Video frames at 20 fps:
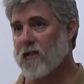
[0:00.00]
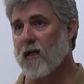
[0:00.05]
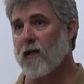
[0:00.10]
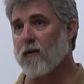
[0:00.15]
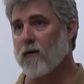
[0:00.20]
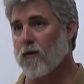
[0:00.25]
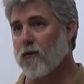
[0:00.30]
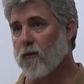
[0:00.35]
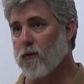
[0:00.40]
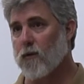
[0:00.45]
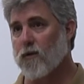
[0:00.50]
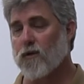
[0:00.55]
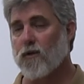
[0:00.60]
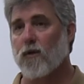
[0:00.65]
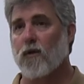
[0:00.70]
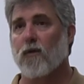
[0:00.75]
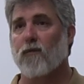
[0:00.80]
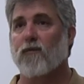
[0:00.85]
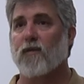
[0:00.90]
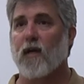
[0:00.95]
out on the
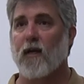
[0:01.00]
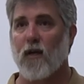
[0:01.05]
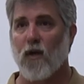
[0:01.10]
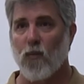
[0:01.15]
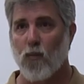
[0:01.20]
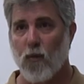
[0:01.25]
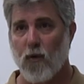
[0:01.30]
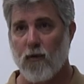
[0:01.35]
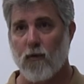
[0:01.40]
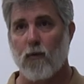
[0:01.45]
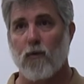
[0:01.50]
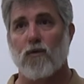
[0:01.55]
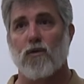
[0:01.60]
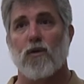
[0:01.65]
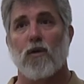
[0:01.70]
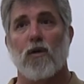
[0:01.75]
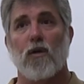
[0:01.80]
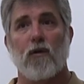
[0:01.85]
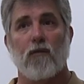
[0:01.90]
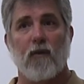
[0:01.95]
reserve to help with the
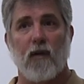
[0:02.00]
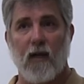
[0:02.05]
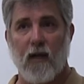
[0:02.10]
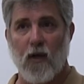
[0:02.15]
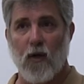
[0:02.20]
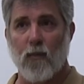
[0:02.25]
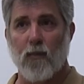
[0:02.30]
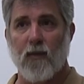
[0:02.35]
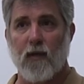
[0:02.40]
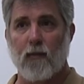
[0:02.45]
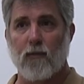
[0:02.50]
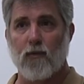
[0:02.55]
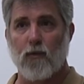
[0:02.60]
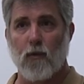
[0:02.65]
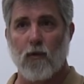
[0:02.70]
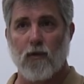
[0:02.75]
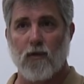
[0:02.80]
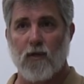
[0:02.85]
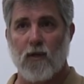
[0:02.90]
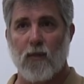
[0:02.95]
reserve and help them
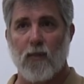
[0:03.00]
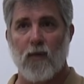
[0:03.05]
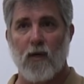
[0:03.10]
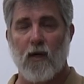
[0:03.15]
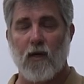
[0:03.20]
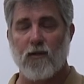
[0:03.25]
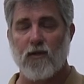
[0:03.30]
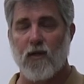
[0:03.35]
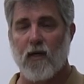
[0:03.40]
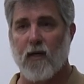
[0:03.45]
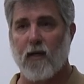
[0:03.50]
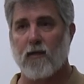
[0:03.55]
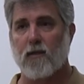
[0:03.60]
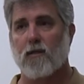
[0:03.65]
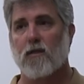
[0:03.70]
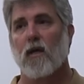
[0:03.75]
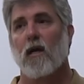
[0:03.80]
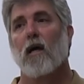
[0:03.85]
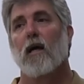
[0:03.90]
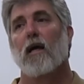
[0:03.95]
towards their
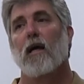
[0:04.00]
projects.